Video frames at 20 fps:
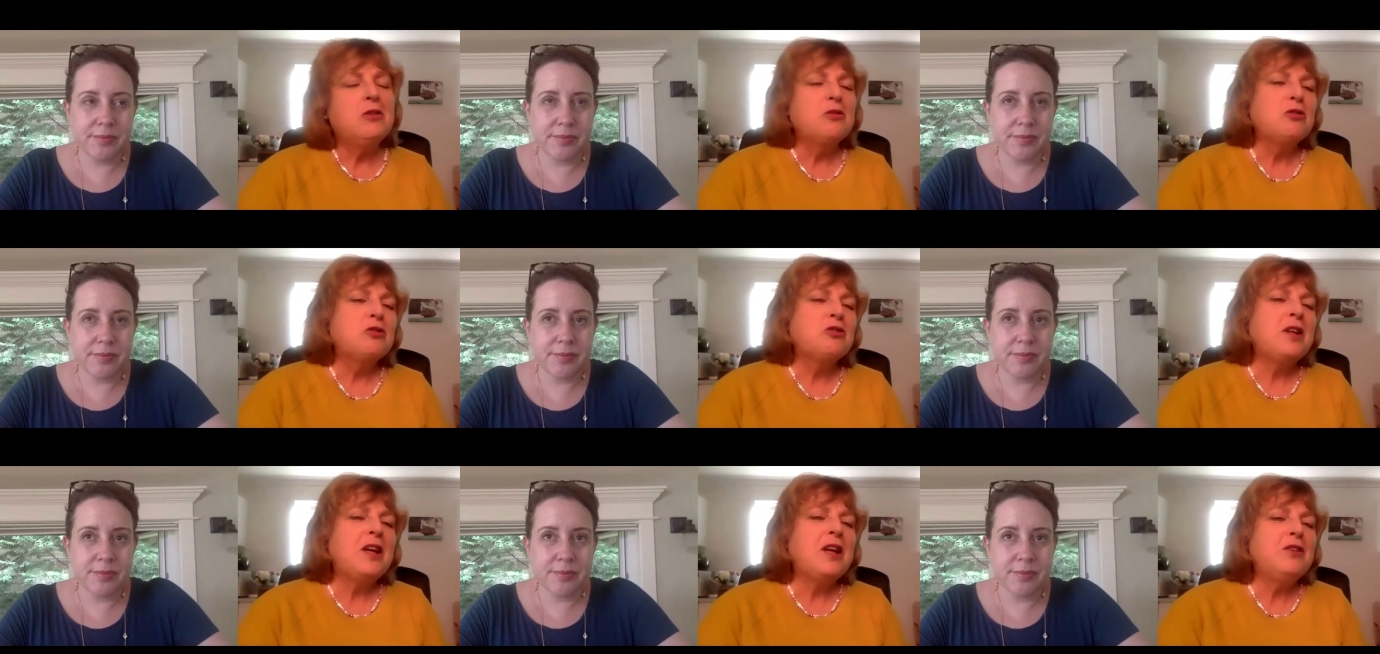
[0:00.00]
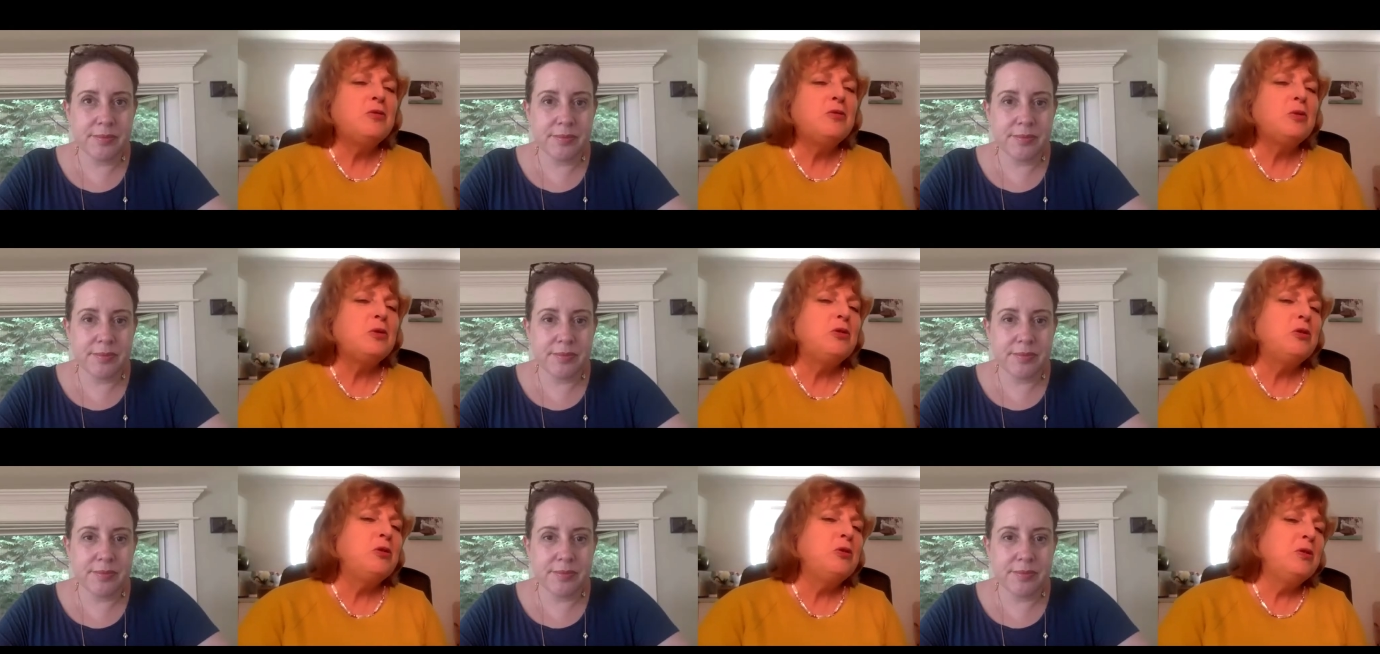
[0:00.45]
Speaker 1: stays
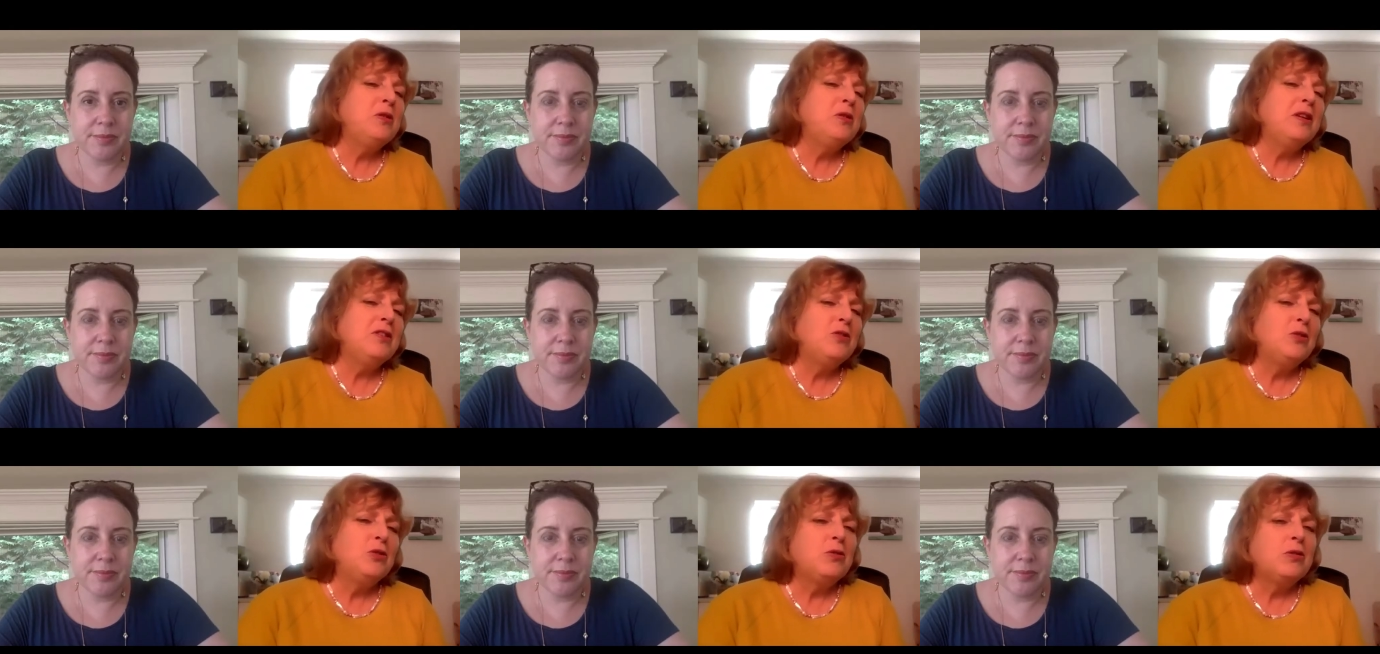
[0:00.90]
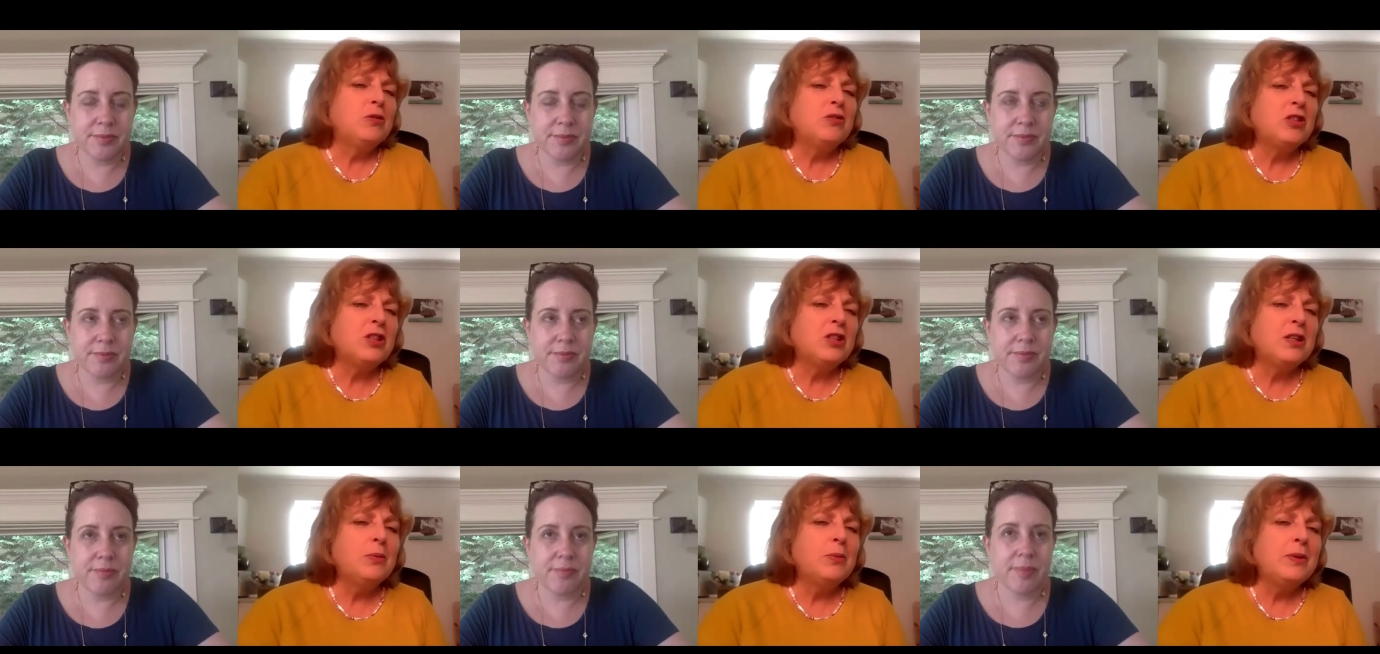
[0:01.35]
with you that you could
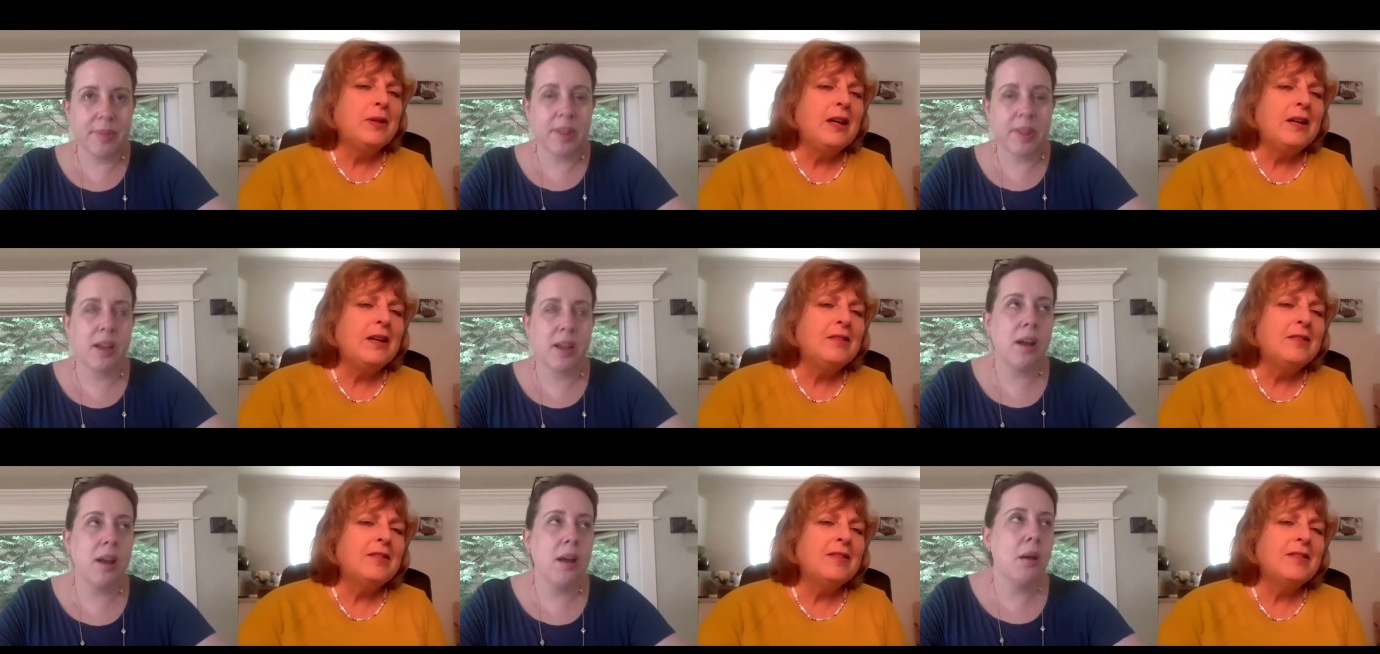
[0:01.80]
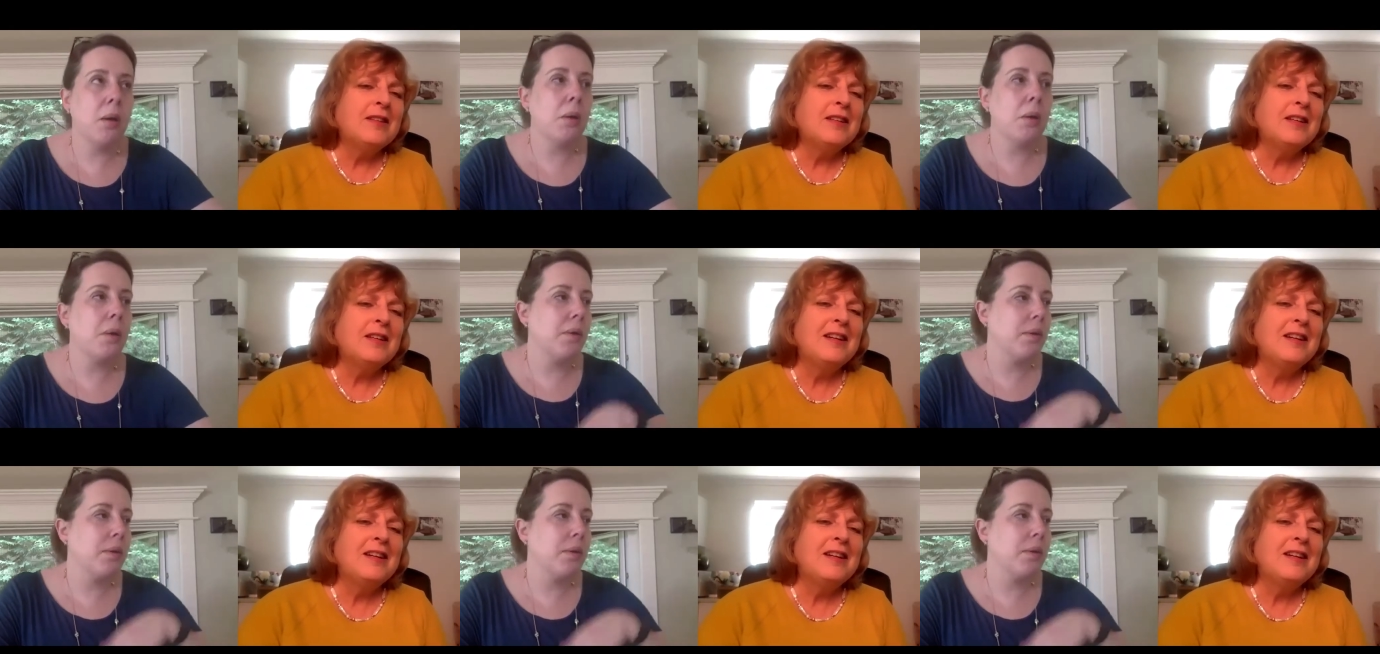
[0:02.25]
share with us?